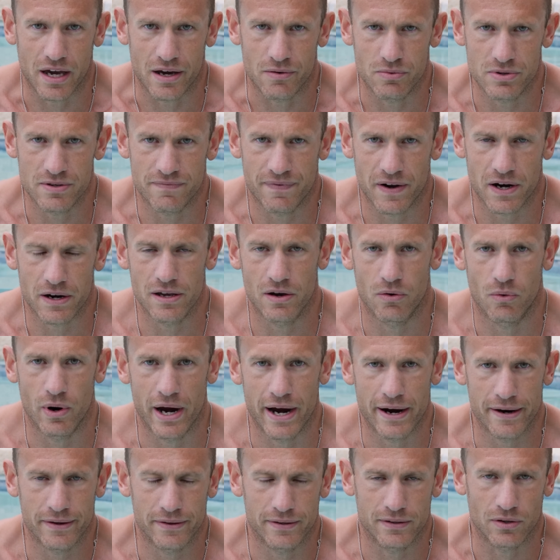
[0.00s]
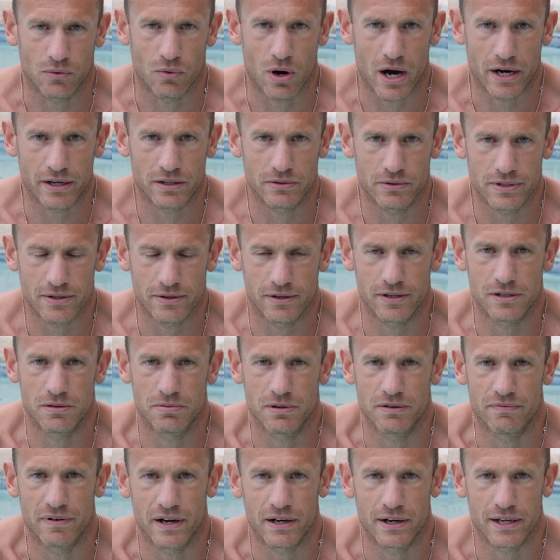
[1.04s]
I was very aware that the water was going to
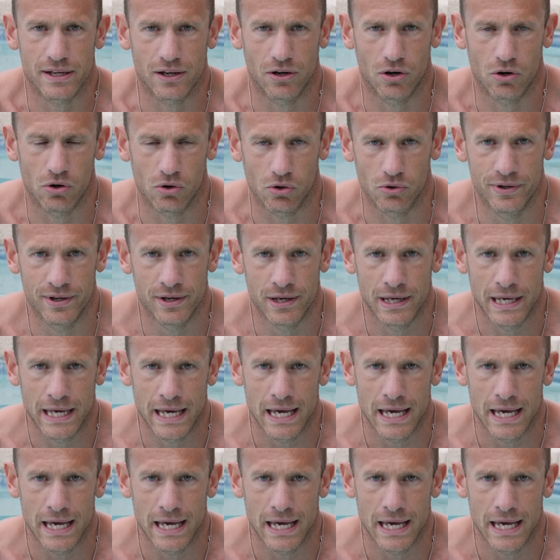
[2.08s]
be very cold.